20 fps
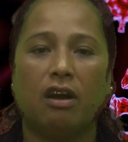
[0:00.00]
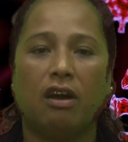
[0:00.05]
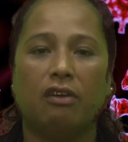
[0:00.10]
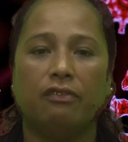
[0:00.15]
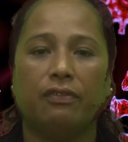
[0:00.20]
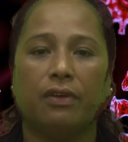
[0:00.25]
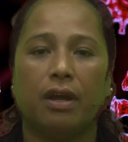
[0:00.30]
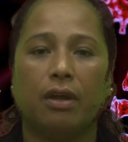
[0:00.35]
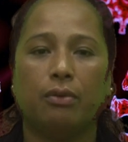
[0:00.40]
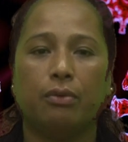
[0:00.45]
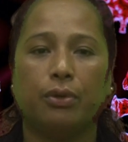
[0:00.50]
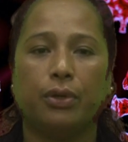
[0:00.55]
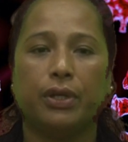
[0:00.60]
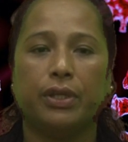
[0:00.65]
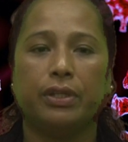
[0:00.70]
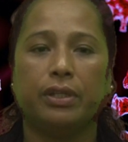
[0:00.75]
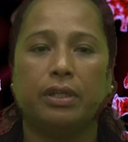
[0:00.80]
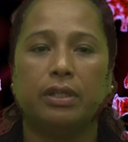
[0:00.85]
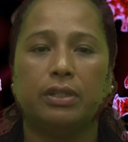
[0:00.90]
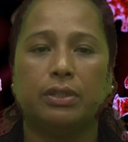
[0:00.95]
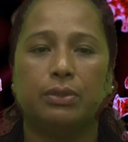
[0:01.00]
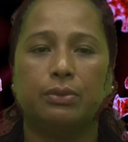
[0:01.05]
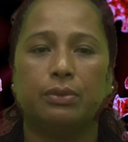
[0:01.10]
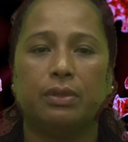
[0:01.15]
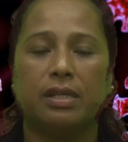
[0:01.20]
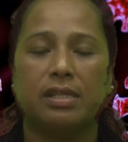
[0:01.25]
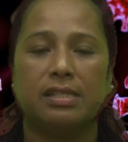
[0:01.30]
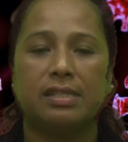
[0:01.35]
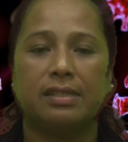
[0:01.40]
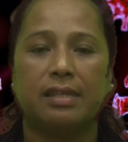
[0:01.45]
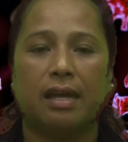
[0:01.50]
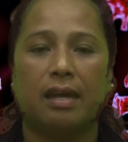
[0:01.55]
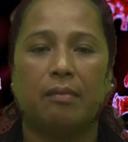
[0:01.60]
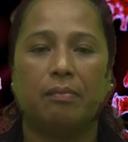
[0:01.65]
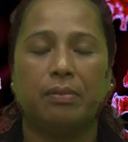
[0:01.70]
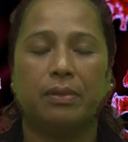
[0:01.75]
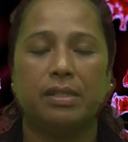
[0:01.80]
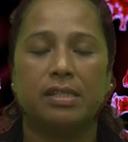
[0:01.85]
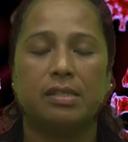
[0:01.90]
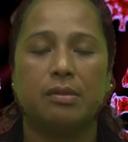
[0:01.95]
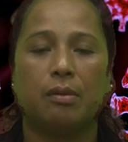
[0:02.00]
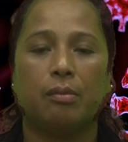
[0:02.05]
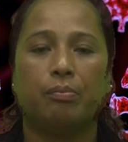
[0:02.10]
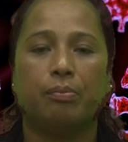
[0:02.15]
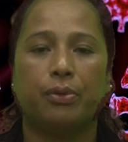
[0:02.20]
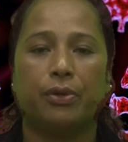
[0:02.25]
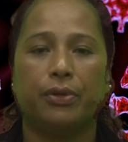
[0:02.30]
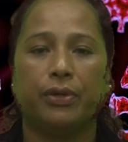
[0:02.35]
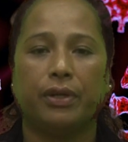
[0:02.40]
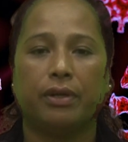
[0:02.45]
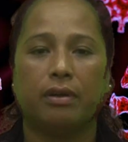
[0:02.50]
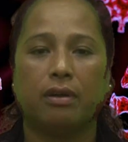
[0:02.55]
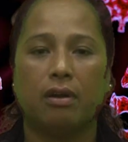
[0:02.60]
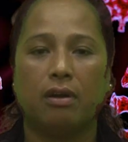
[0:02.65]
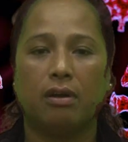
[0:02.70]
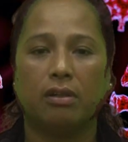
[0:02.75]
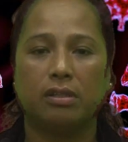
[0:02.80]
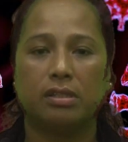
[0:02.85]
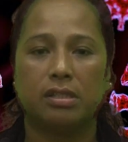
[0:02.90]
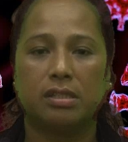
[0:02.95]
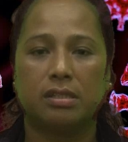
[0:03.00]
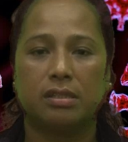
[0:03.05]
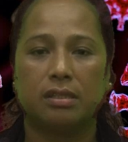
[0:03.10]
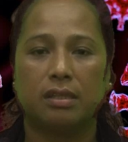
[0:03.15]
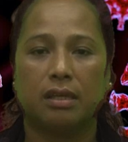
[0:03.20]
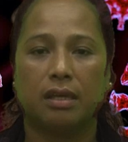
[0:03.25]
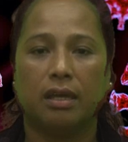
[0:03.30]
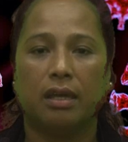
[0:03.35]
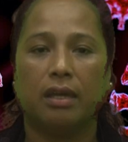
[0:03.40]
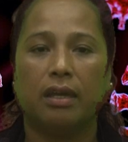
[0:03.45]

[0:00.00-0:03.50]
of according to established protocols.